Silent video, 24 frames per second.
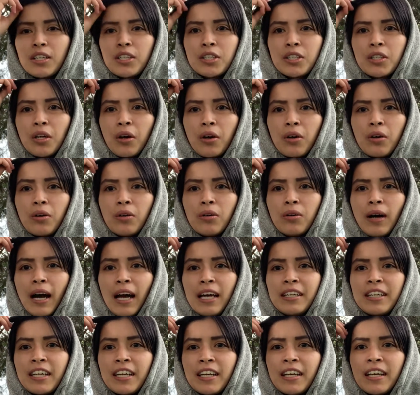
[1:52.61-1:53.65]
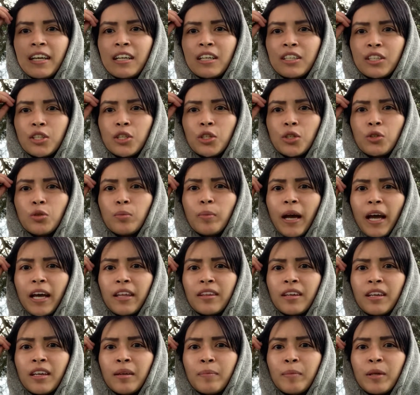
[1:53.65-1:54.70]
So I didn't get it too
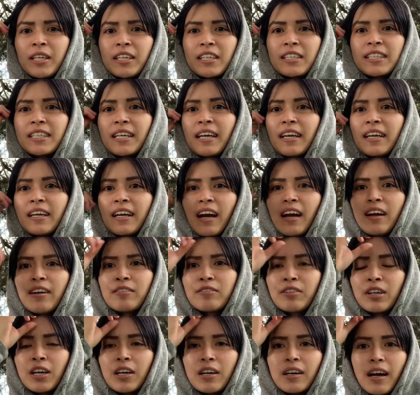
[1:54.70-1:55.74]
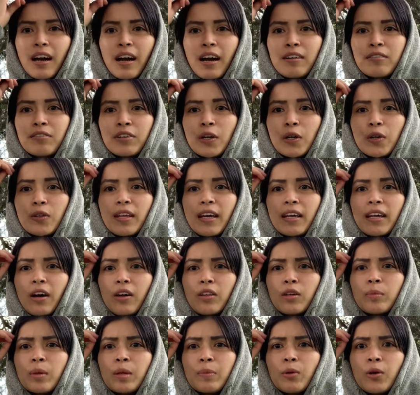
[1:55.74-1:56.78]
badly, because like I've heard like
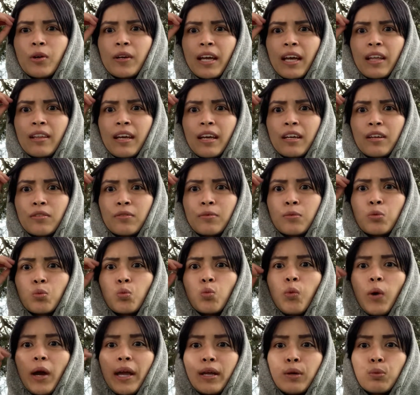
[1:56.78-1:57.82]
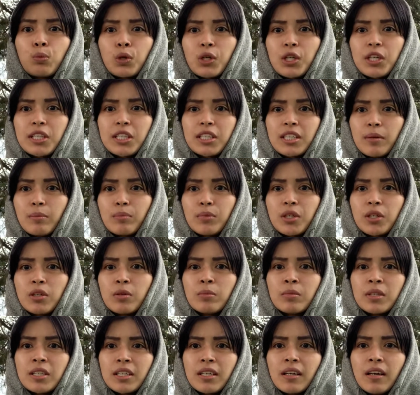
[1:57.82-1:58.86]
other people get like way worse
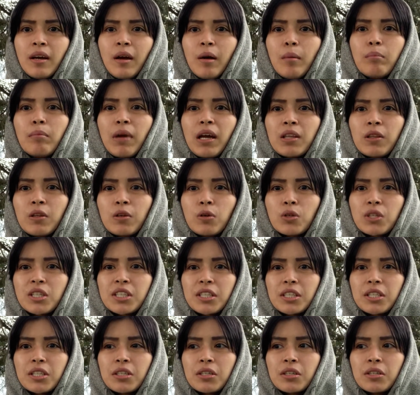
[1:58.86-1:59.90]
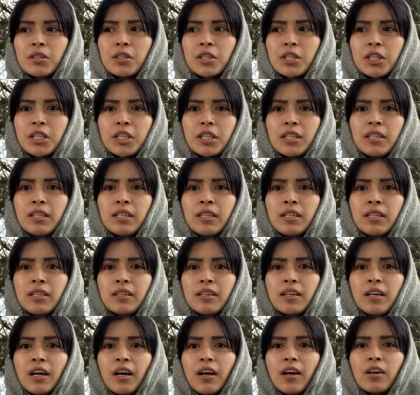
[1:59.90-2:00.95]
symptoms. My little sister,
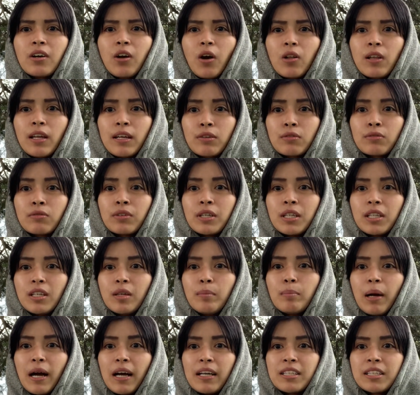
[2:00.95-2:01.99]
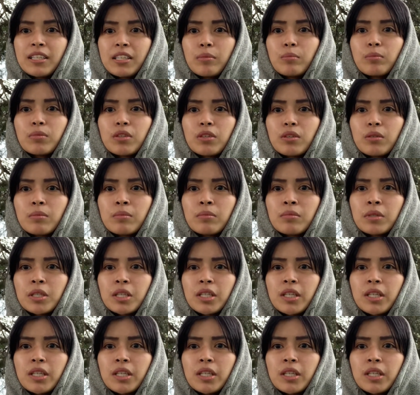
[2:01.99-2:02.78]
she got like really bad symptoms.